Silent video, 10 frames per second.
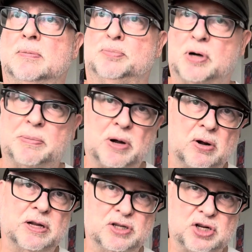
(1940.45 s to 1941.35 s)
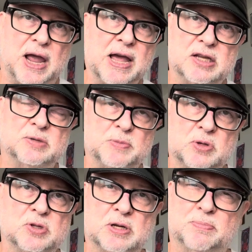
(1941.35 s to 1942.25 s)
primarily jazz
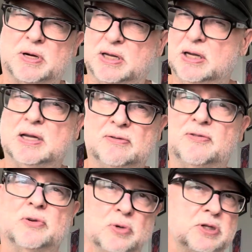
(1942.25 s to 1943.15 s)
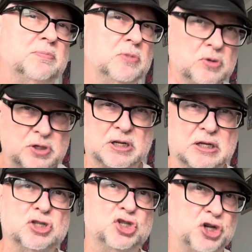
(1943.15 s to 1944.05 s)
music, but he influenced music
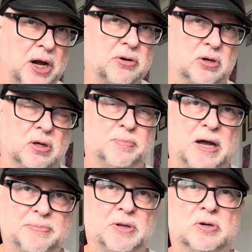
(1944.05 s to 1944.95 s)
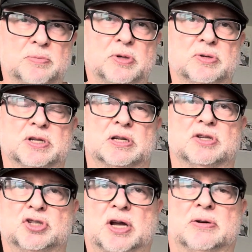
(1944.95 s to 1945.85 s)
in general, popular music
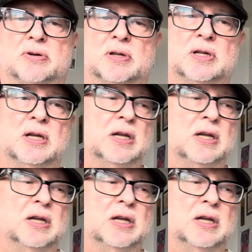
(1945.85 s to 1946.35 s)
in general.